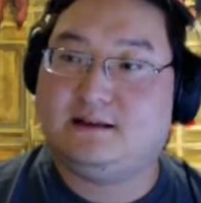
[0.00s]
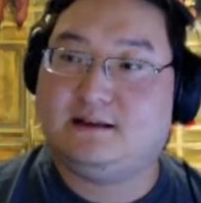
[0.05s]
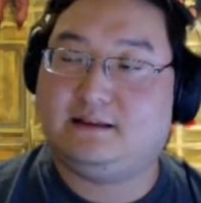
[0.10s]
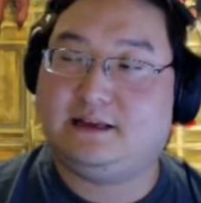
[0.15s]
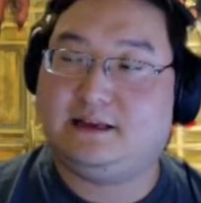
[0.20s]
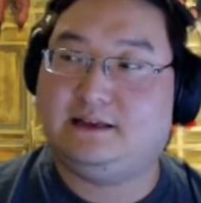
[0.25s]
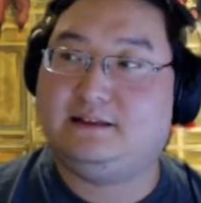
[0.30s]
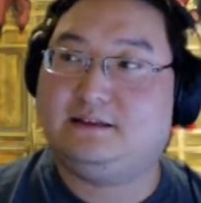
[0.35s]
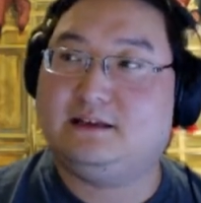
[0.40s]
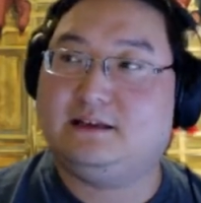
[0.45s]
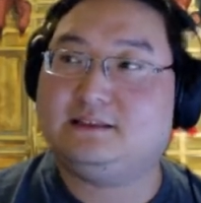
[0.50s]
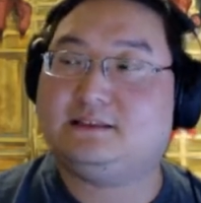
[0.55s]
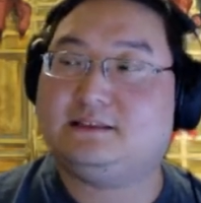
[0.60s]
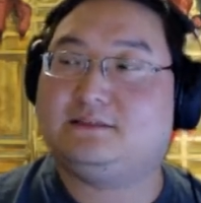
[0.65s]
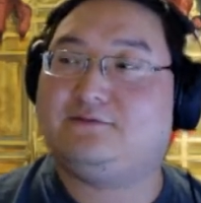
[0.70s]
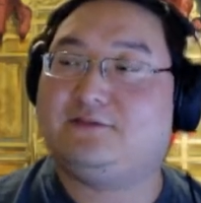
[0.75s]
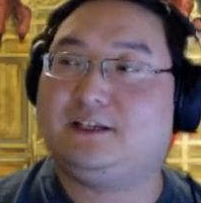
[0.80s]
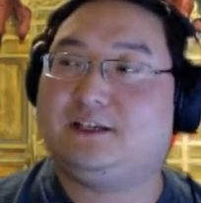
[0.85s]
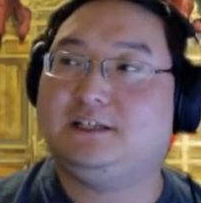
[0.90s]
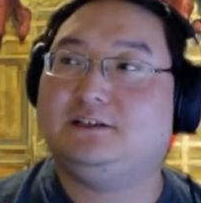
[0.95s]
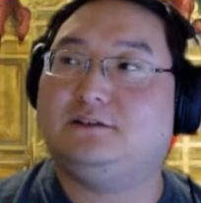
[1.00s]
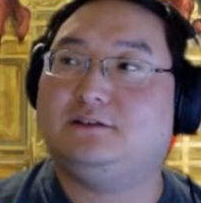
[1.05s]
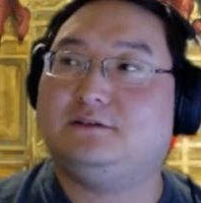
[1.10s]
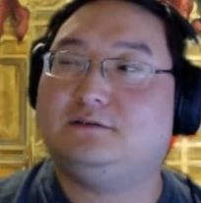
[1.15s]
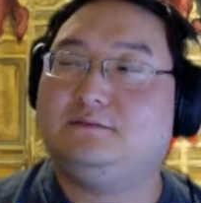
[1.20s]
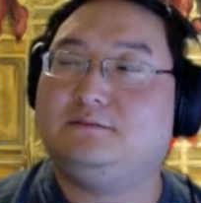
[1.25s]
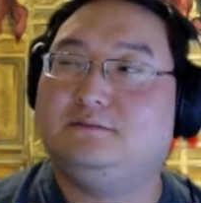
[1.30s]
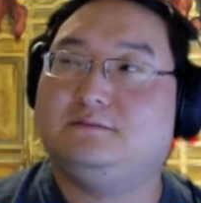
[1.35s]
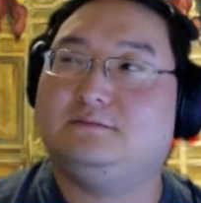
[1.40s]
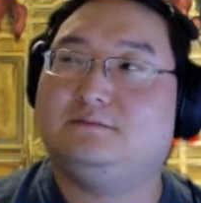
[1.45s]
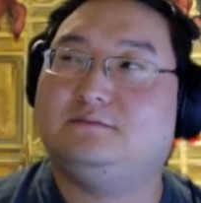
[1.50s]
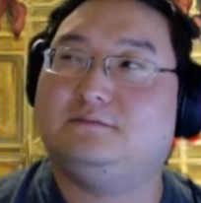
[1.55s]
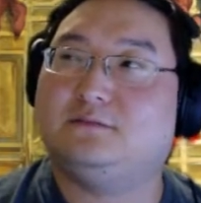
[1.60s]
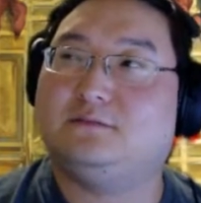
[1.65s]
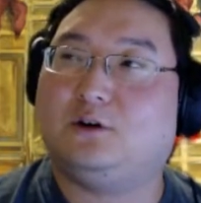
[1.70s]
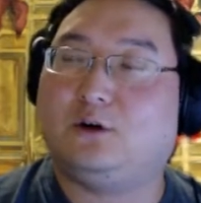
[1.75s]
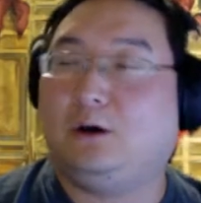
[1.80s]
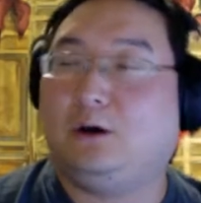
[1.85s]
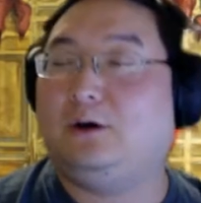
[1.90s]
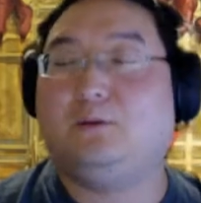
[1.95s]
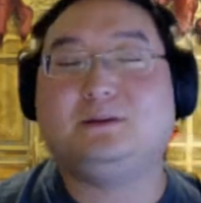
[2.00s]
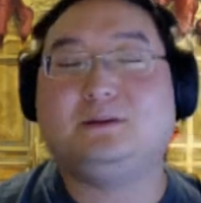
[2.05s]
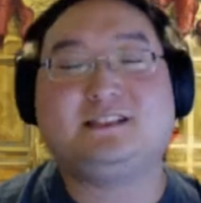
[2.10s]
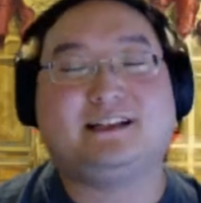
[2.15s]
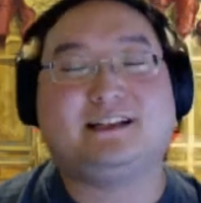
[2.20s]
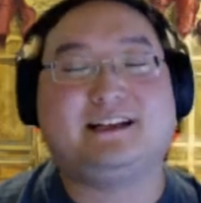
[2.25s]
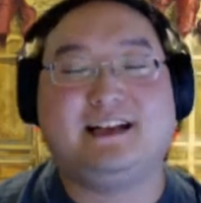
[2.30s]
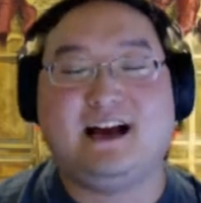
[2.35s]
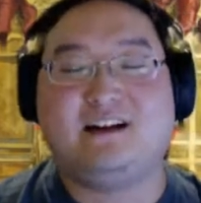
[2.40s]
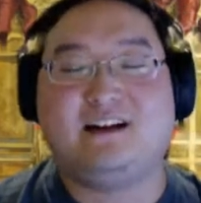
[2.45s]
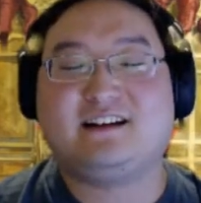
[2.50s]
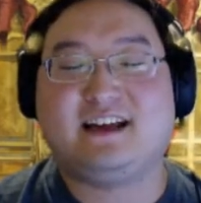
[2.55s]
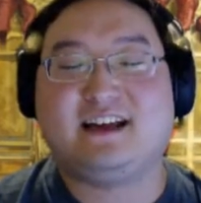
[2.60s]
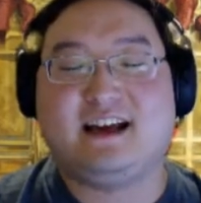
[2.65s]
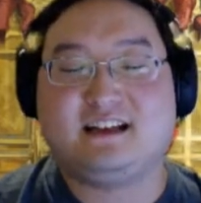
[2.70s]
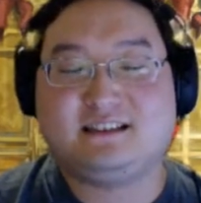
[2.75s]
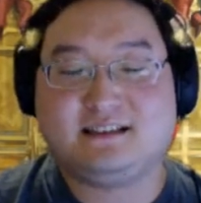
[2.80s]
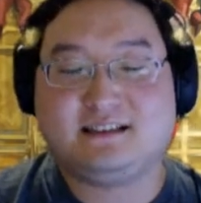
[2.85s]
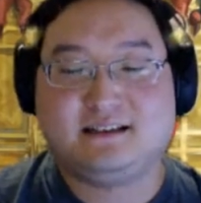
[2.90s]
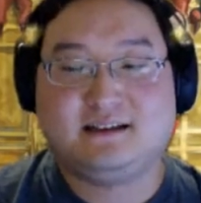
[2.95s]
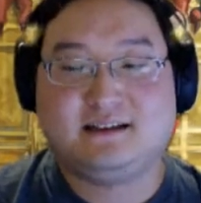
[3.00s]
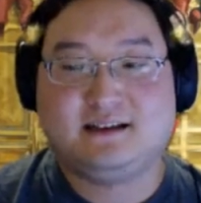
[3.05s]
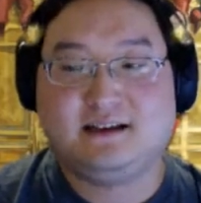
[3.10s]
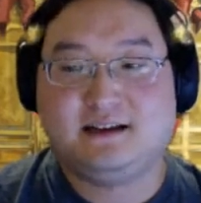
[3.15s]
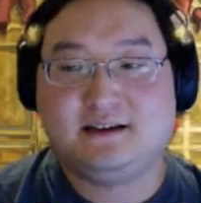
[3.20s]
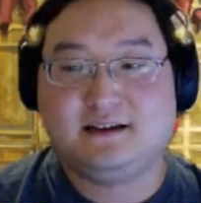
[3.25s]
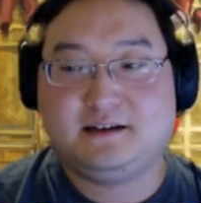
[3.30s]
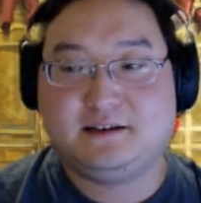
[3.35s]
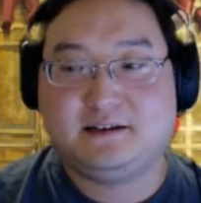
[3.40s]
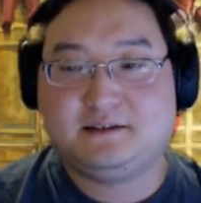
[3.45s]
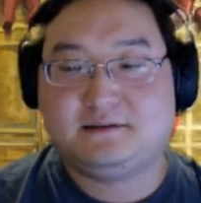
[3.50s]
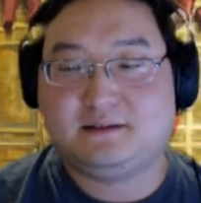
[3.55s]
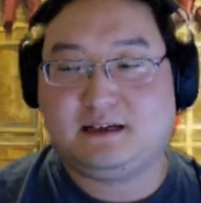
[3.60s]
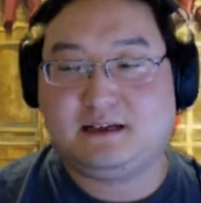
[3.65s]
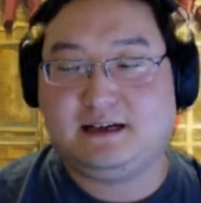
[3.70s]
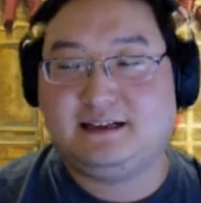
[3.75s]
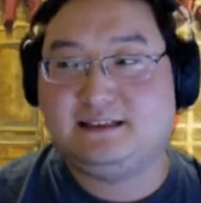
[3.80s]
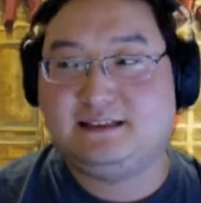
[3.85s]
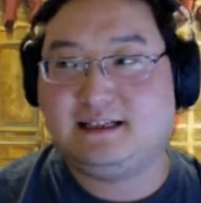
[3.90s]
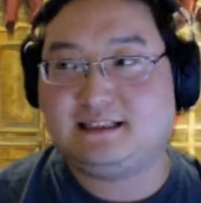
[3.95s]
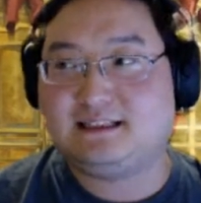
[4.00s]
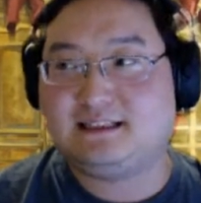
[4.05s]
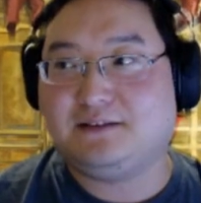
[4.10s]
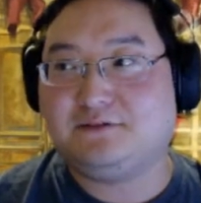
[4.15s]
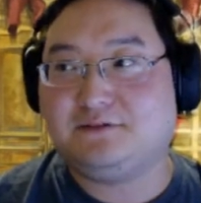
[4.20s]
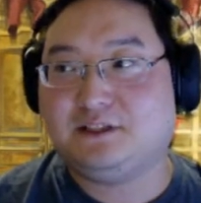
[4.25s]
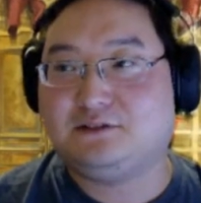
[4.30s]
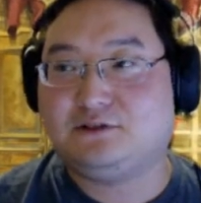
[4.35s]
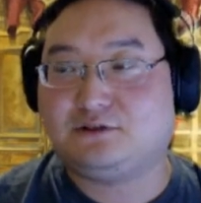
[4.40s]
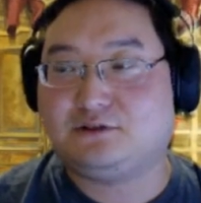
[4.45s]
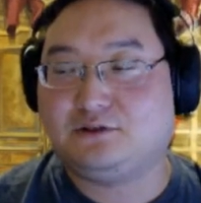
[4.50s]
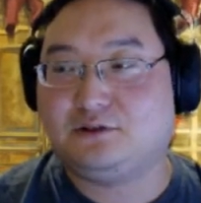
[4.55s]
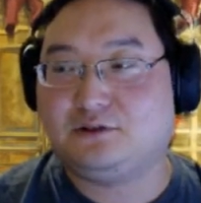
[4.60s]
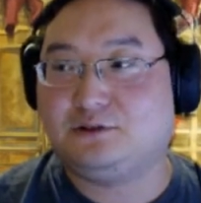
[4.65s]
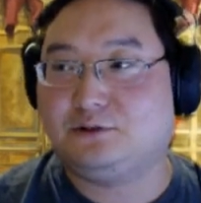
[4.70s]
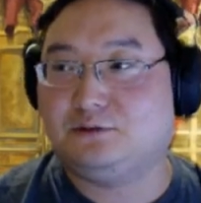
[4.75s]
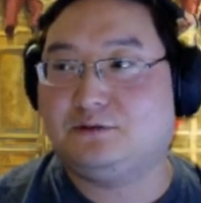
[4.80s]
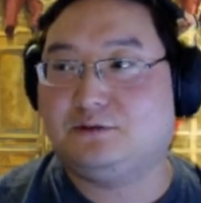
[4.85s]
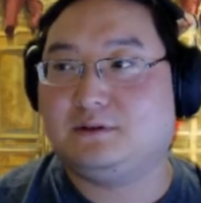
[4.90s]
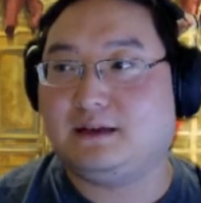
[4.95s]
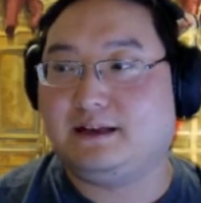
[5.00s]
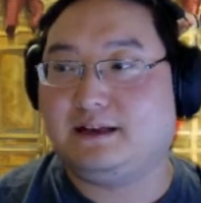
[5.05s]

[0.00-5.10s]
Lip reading: They just feel almost like an outcast, and that's definitely true.